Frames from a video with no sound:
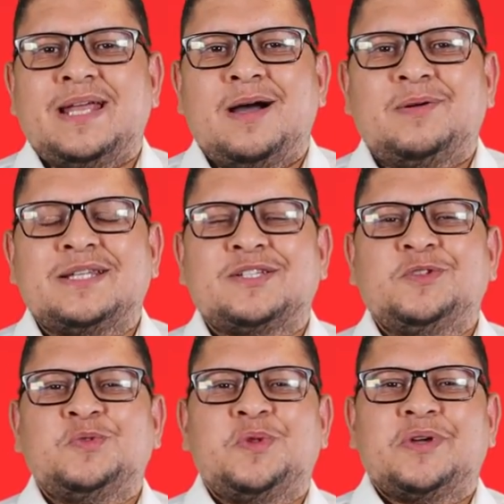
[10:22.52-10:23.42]
now let's
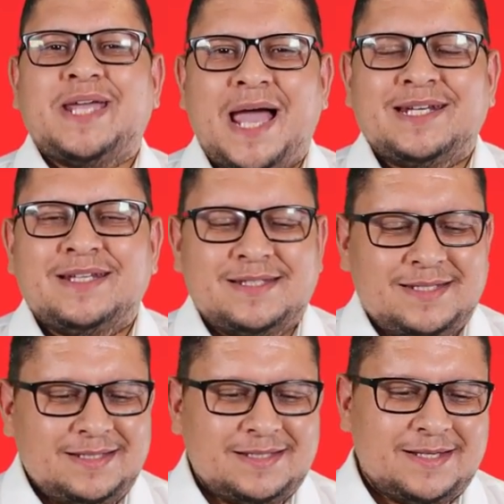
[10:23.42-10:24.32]
go to the
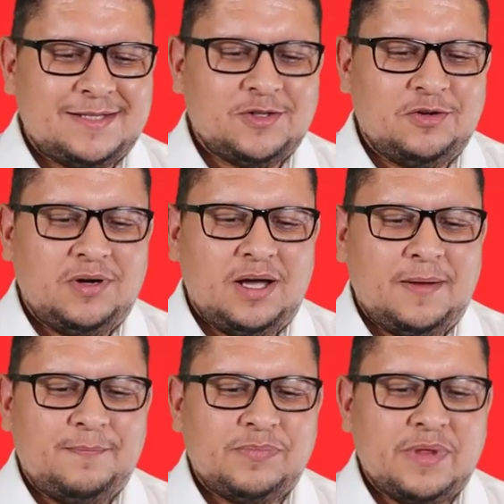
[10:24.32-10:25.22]
guidances. So
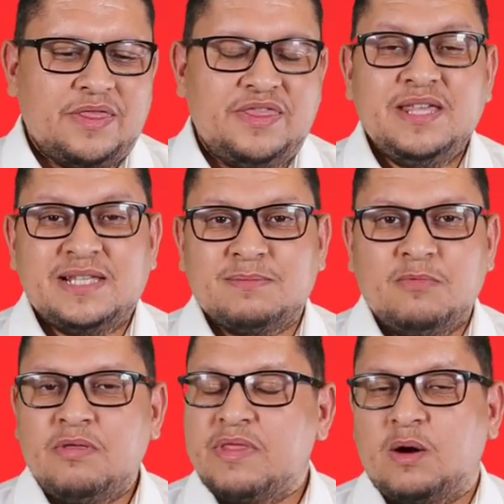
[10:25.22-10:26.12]
um, this
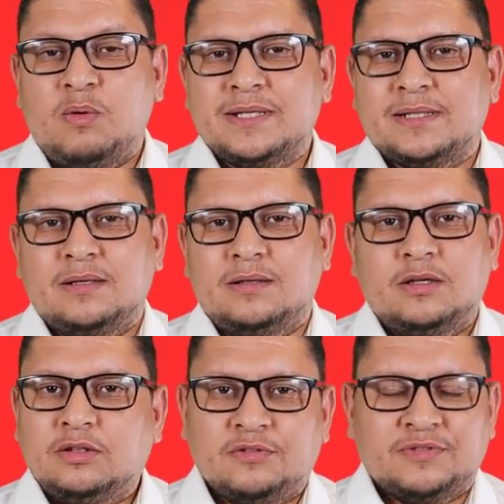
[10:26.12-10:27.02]
month there was a
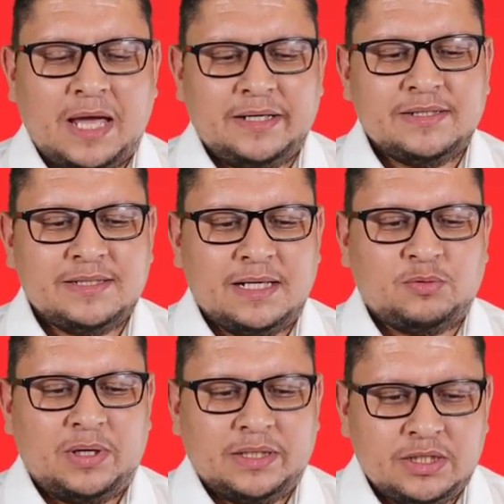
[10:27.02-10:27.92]
lot of guidances
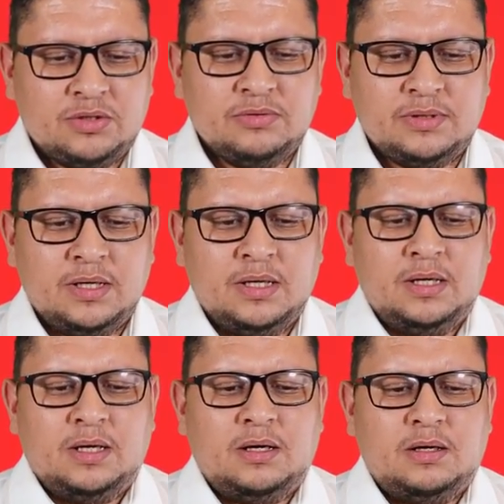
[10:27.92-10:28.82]
that were issued,
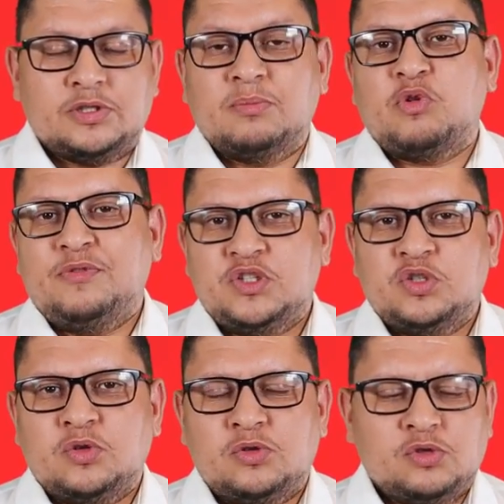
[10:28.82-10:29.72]
uh, some
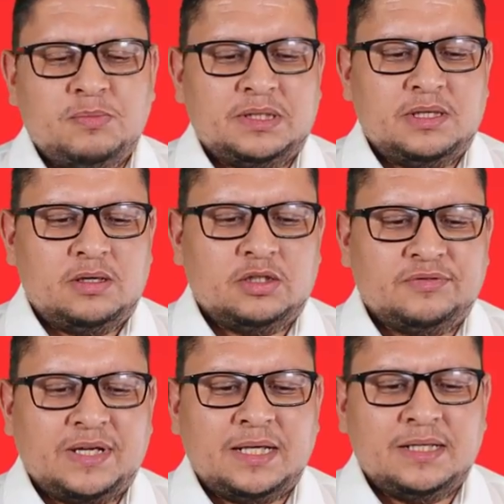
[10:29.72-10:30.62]
revisions also, but a
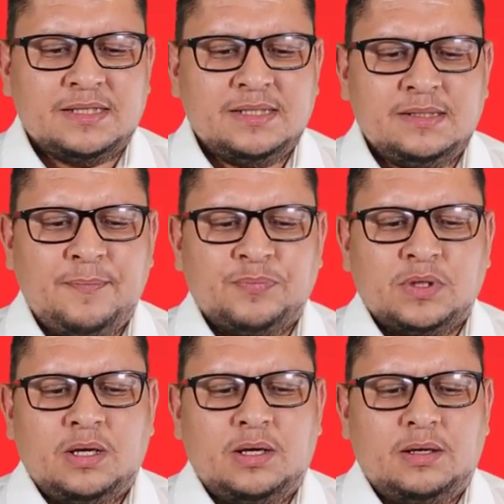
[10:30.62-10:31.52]
lot of guidances.
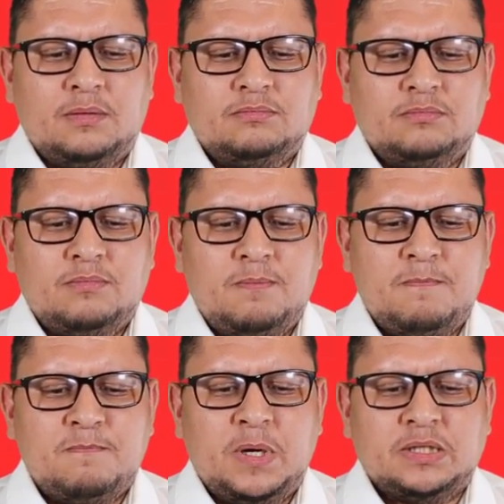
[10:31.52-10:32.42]
Um,
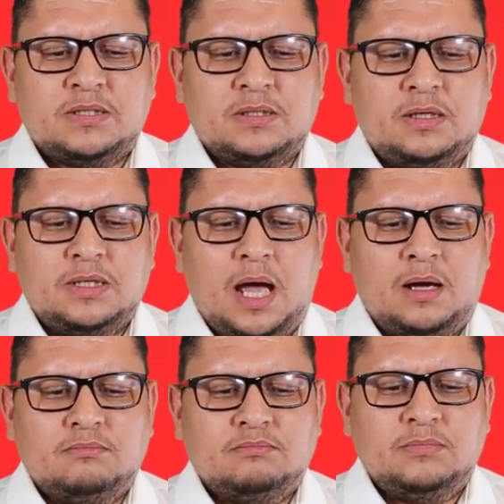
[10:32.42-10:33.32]
but uh,
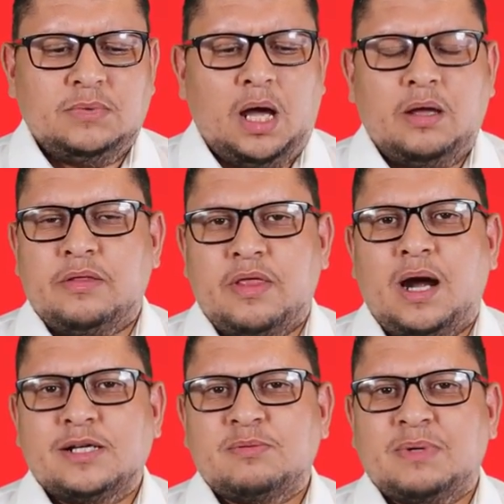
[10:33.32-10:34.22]
yeah, yeah,
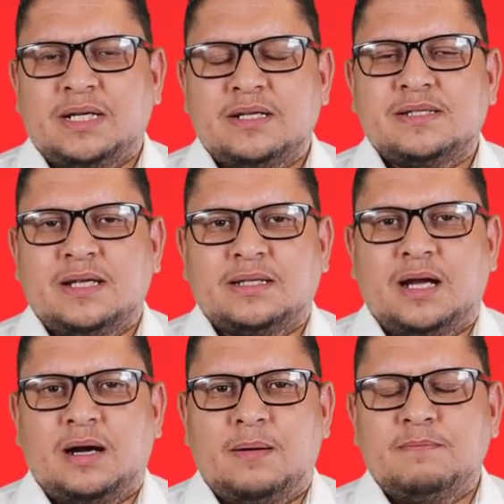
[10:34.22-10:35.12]
there are some guidances that
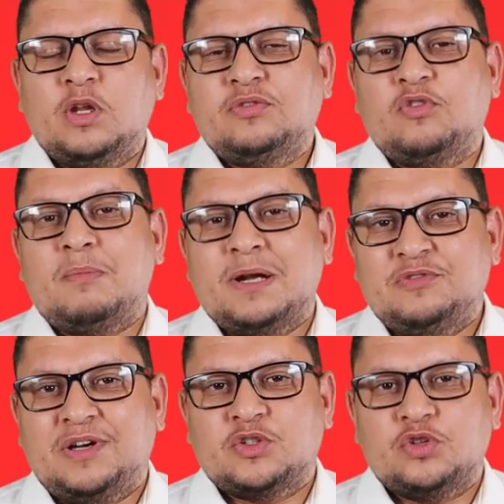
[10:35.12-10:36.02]
are not for
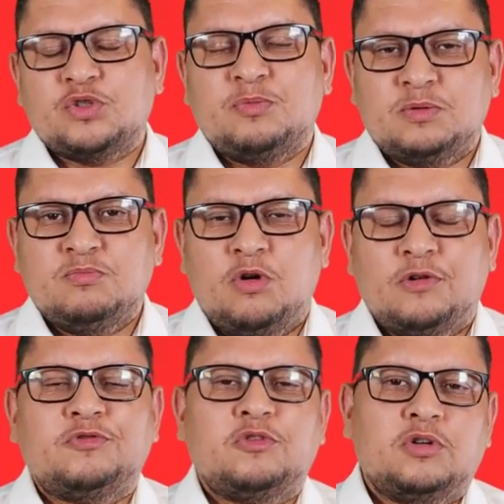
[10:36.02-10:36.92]
manufacturers, but
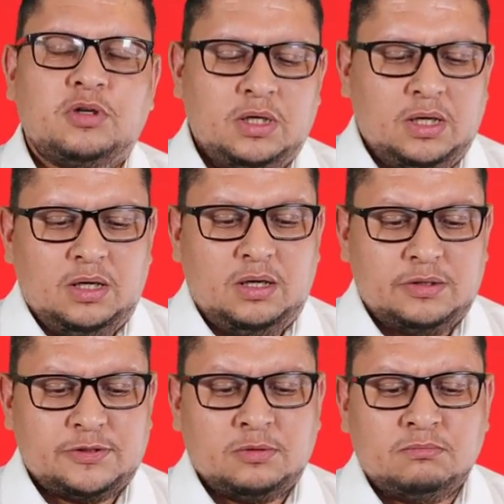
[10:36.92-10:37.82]
more for
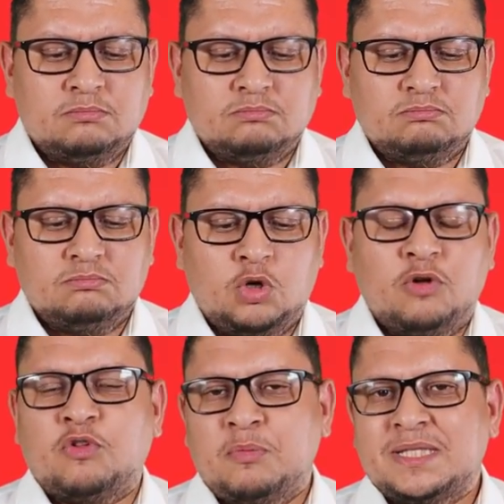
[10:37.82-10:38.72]
uh, some
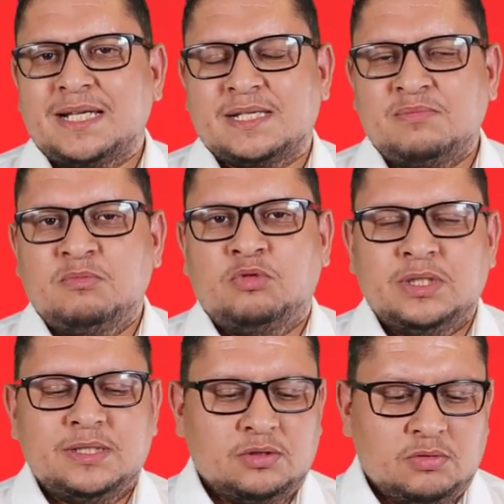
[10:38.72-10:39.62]
conformity assessment
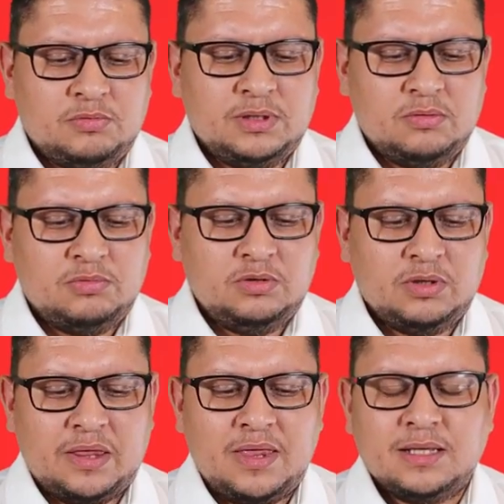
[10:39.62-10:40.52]
bodies. So we'll, we'll
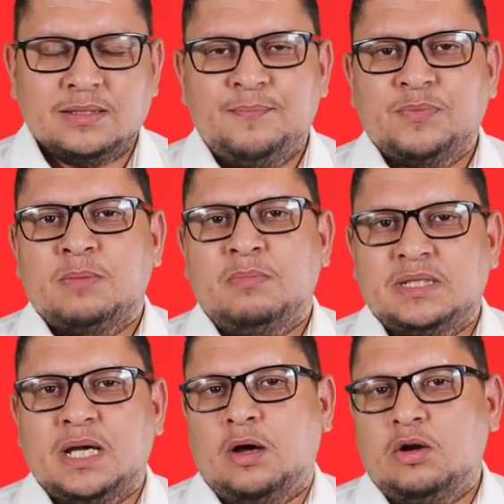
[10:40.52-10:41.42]
look at that.
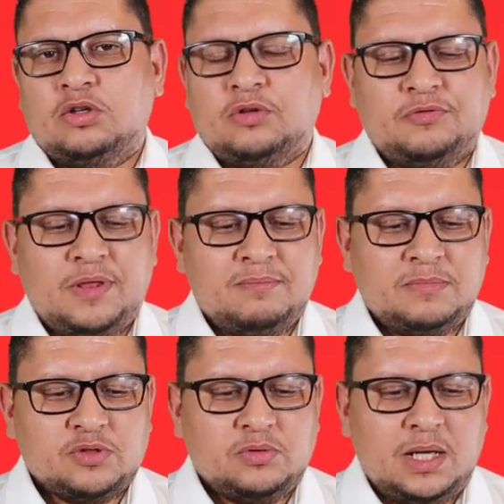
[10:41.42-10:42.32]
But yeah, a lot of
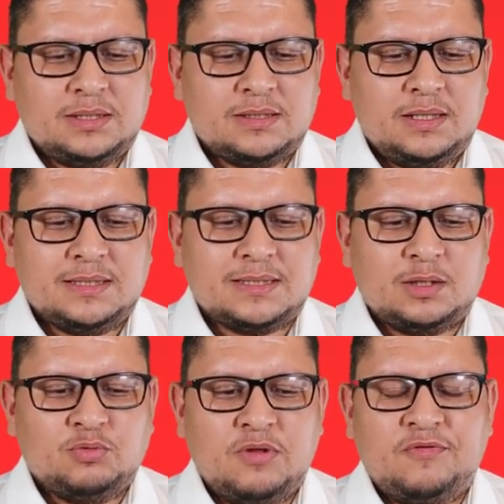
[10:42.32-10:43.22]
them. So let's let's
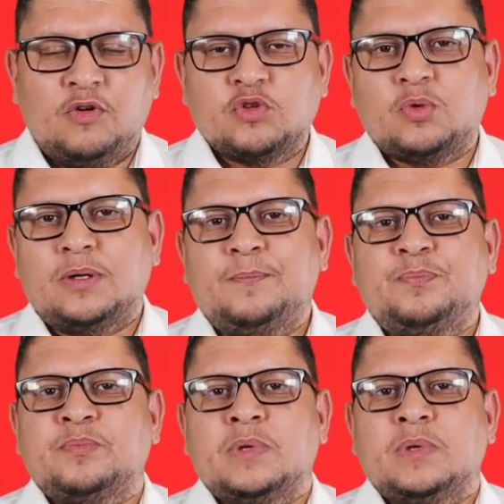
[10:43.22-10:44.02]
start with the first one.